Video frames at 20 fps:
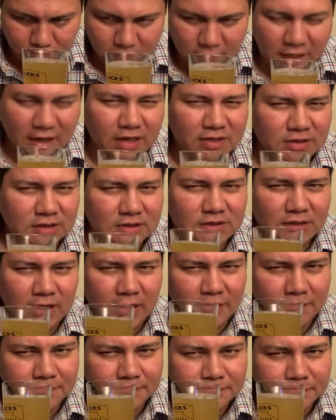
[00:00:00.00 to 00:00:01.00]
it has a
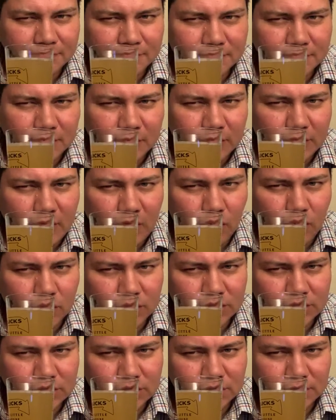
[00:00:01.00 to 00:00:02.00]
slight
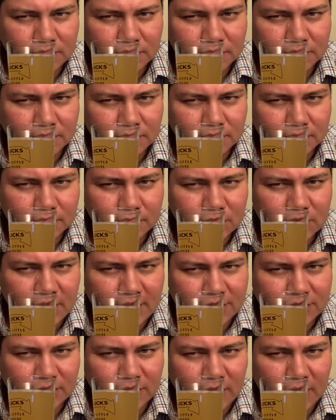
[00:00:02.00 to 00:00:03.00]
orange,
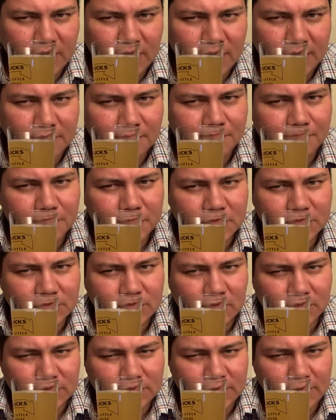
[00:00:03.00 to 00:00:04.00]
tangerine,
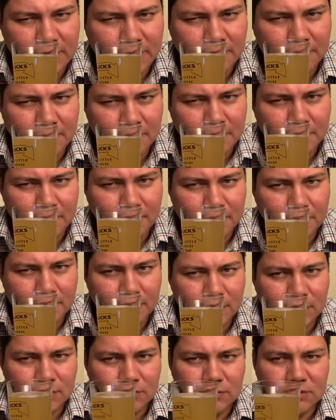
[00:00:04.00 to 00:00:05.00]
salty,
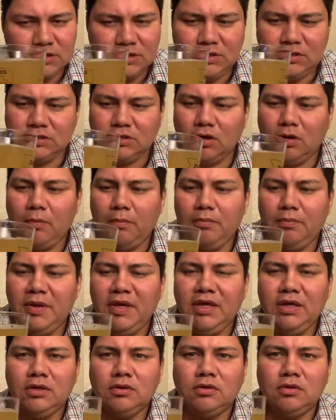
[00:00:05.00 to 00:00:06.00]
sea salt
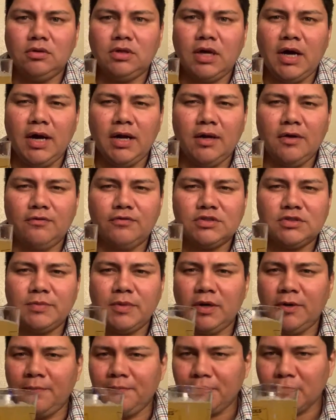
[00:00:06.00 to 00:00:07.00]
peel kind of
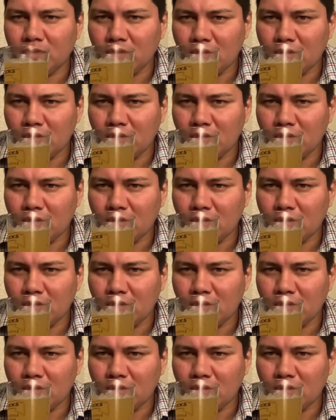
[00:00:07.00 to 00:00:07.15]
smell.